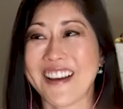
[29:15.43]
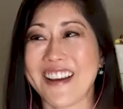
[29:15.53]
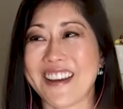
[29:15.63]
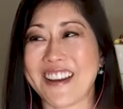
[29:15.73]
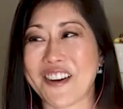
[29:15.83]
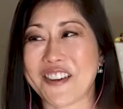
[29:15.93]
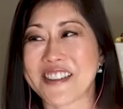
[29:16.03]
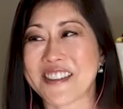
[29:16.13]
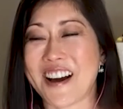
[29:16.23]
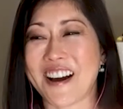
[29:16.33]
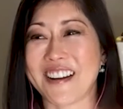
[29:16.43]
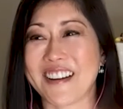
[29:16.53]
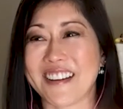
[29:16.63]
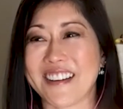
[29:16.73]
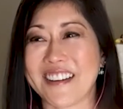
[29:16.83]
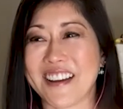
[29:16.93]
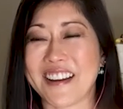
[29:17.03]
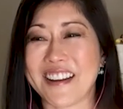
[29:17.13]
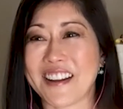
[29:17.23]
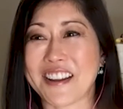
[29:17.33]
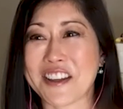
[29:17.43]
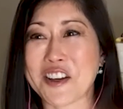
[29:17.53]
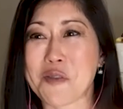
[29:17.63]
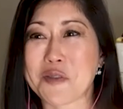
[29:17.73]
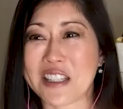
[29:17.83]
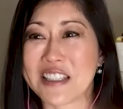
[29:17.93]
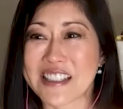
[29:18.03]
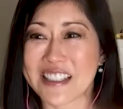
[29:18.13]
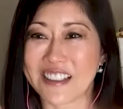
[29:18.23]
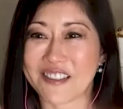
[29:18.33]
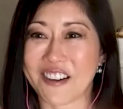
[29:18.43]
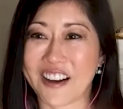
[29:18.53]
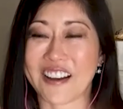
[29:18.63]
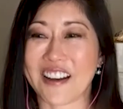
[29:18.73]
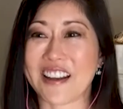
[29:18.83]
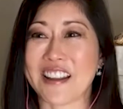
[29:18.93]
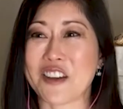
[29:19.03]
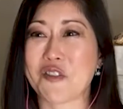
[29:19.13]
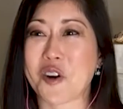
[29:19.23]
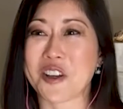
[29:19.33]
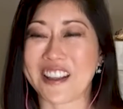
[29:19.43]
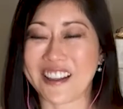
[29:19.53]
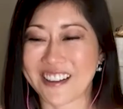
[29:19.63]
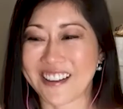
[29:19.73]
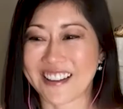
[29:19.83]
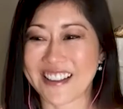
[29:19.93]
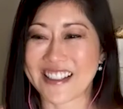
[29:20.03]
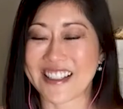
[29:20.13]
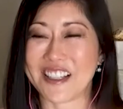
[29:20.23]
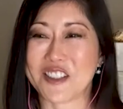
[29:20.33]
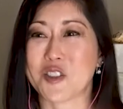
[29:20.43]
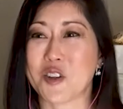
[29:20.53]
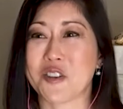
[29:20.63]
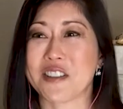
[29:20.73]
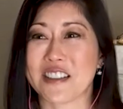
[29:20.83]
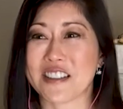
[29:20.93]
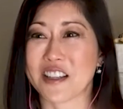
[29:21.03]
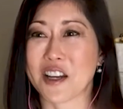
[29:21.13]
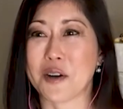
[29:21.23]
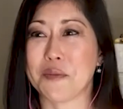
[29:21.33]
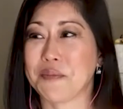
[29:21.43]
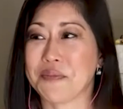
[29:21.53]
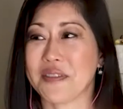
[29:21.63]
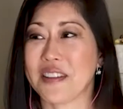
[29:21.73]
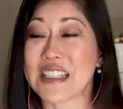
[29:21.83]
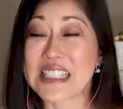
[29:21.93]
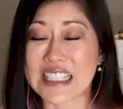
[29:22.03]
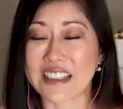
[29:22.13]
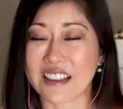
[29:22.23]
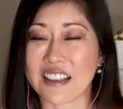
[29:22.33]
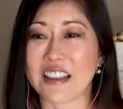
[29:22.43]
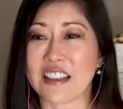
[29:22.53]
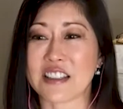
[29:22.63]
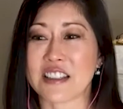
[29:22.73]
It's not nothing comes instant, right? Anything worth it these days doesn't come instantly.